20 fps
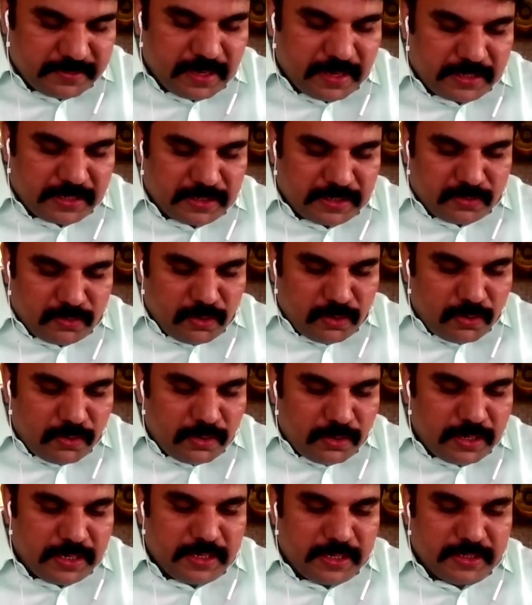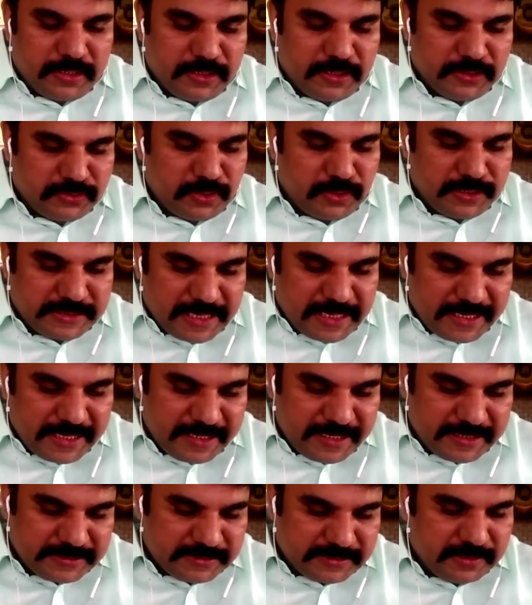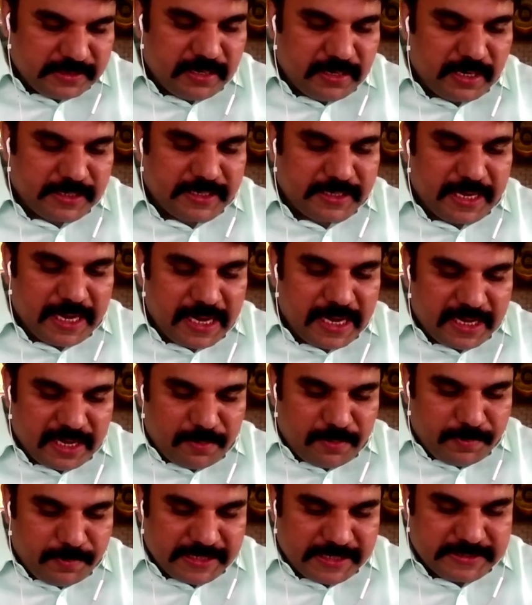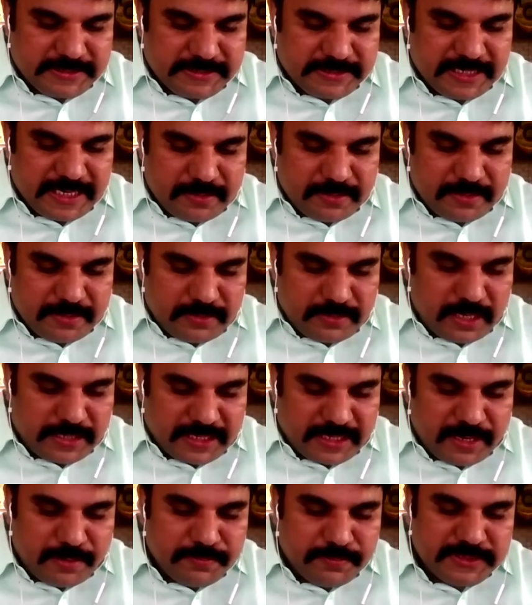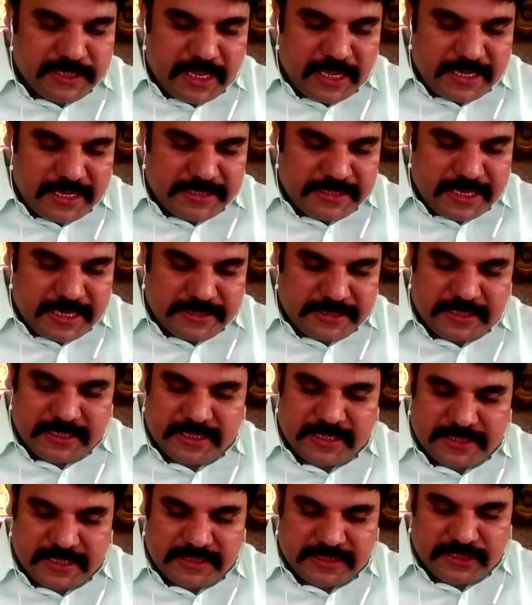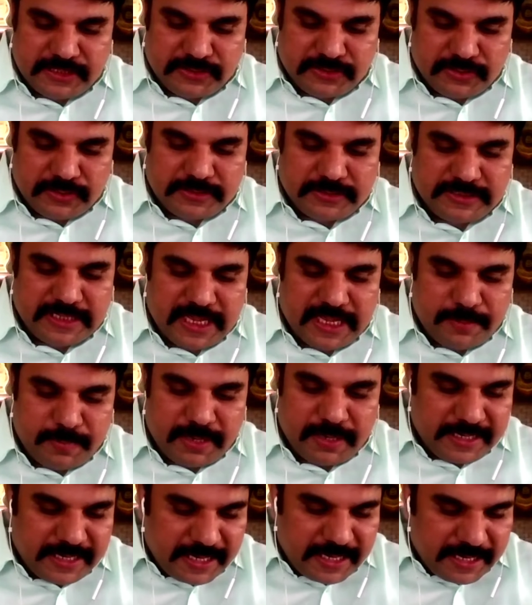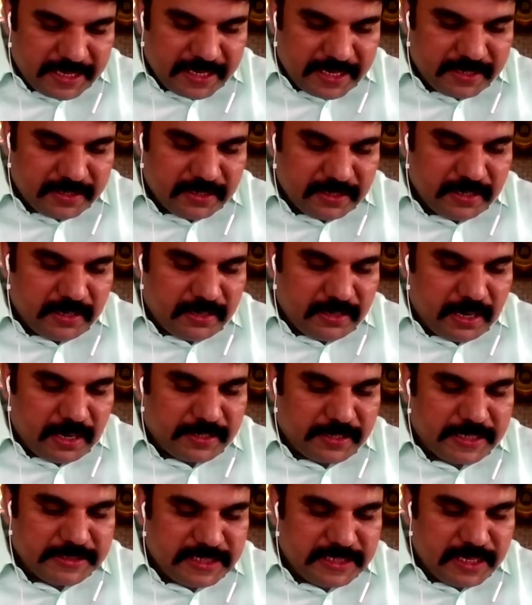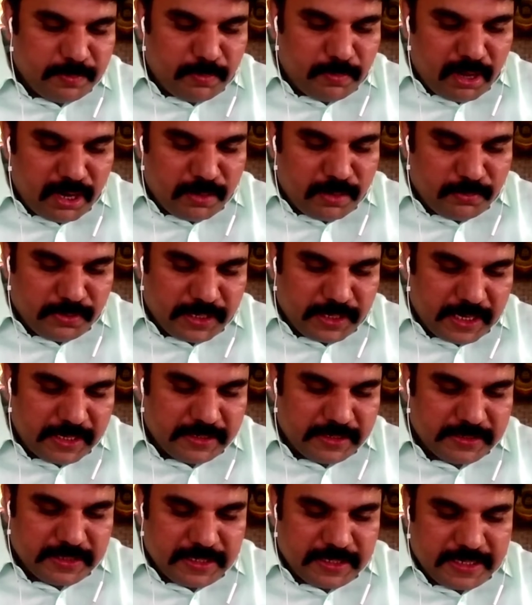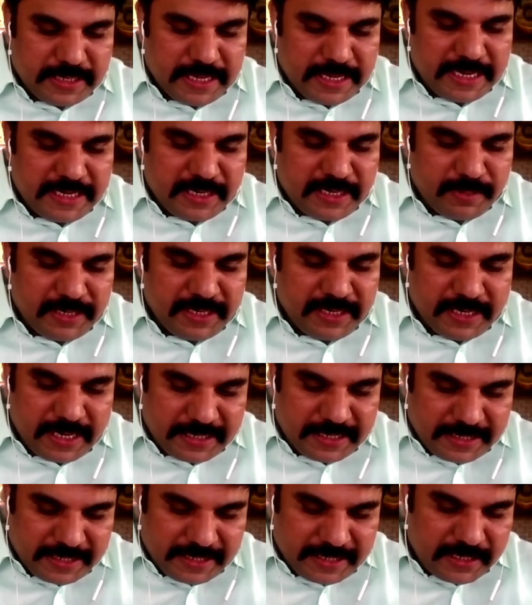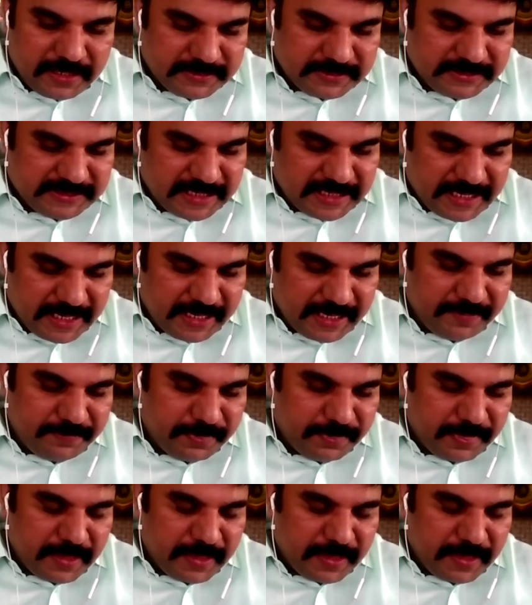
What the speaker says: Dr. Gogul, ISRO scientist, Dr. L. Ramesh, Dean, Dr. MJR Education Research Institute, Chairman, Greenland, Dr. J. Balamurgan, AEE Electrical, Chennai.